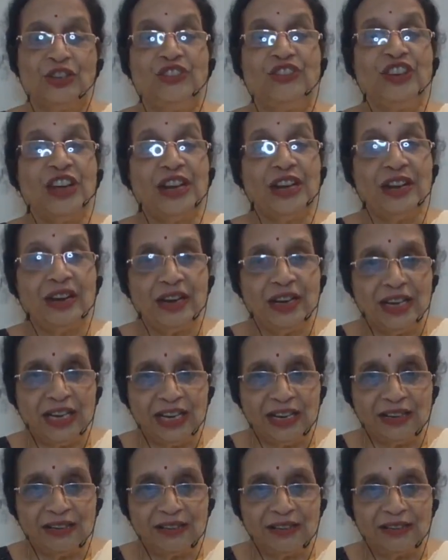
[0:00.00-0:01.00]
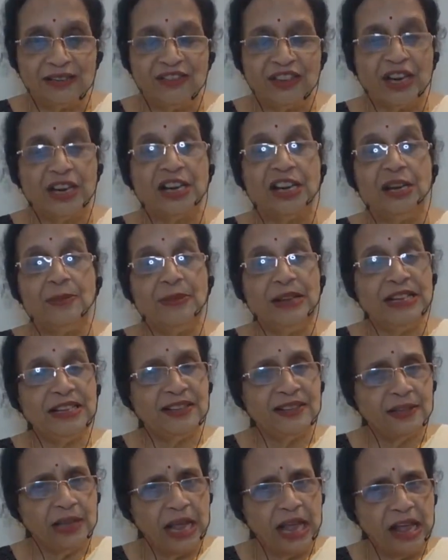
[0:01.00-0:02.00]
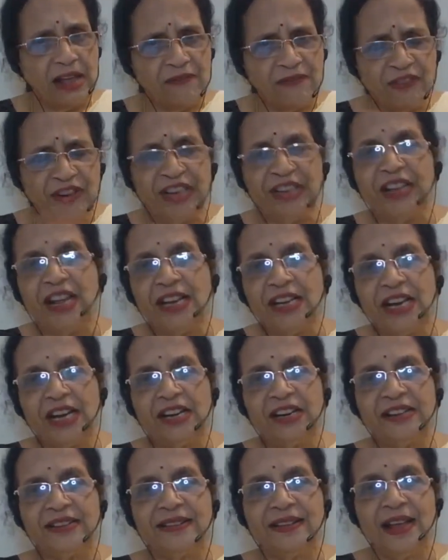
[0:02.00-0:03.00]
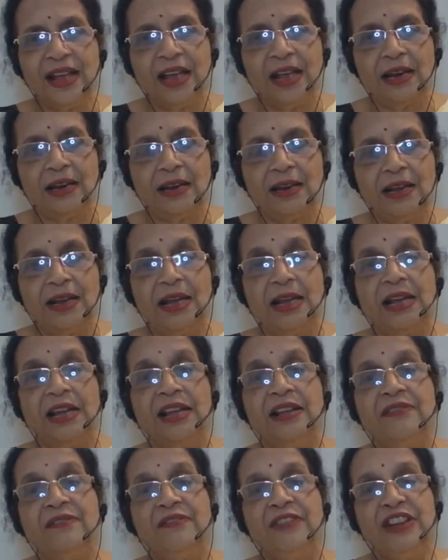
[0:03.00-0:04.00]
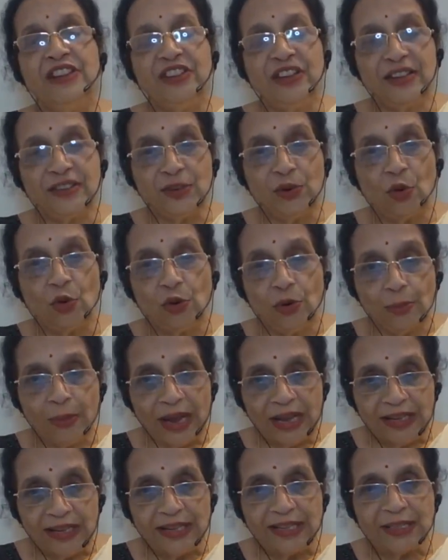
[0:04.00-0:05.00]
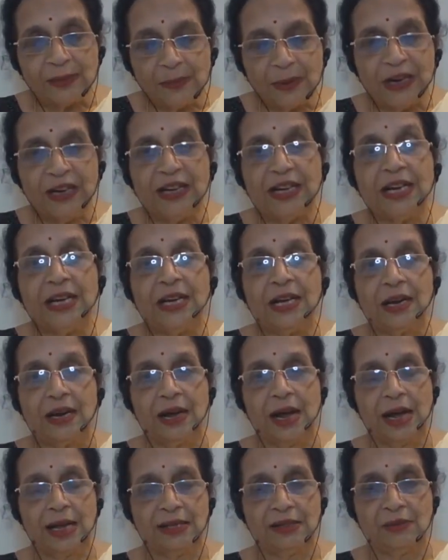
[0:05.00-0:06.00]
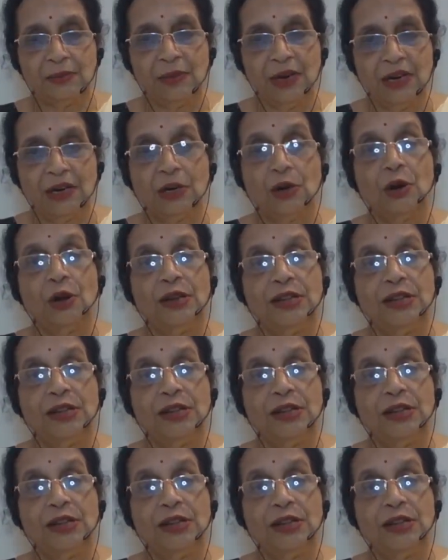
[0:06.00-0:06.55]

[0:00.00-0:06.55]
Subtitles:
Generally means everything that is there, which is known by this particular Atma or